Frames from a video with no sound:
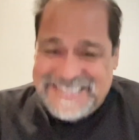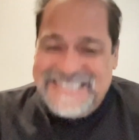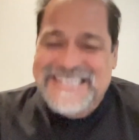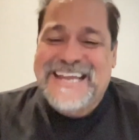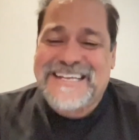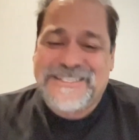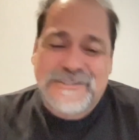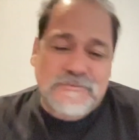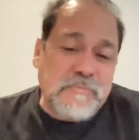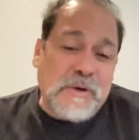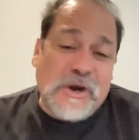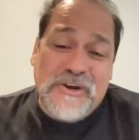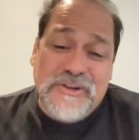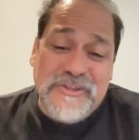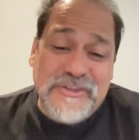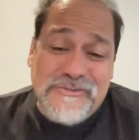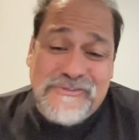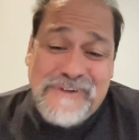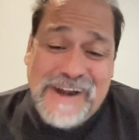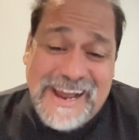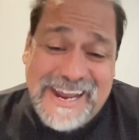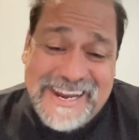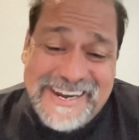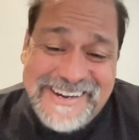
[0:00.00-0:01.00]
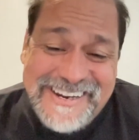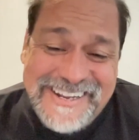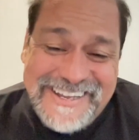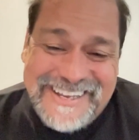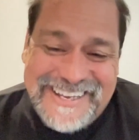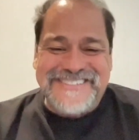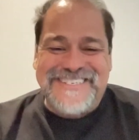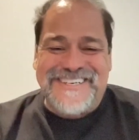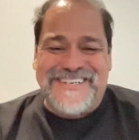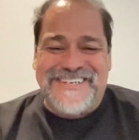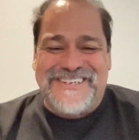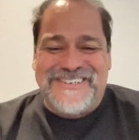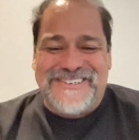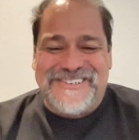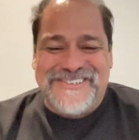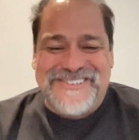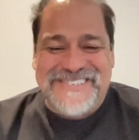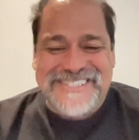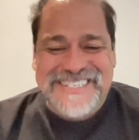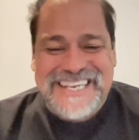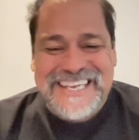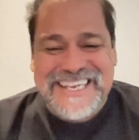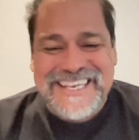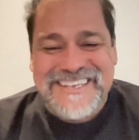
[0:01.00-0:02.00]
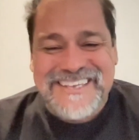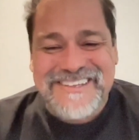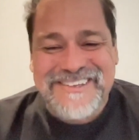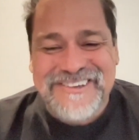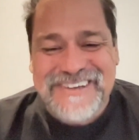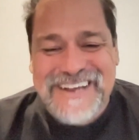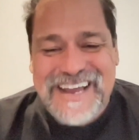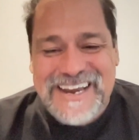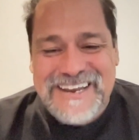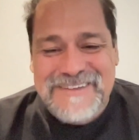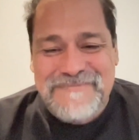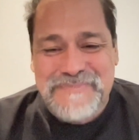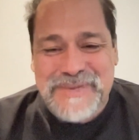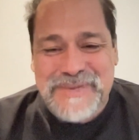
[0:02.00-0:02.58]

That's part of the ride. So you got to